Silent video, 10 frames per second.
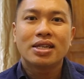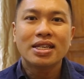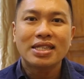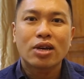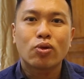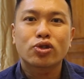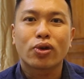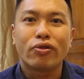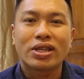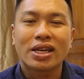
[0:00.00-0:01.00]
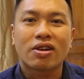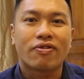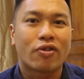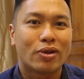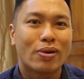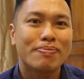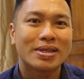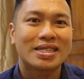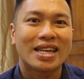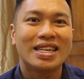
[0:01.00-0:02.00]
This equals to a return of
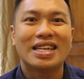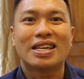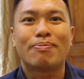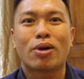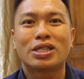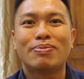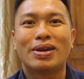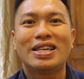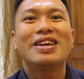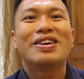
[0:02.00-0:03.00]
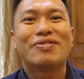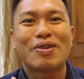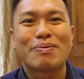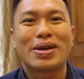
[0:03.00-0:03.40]
41% in approximately 4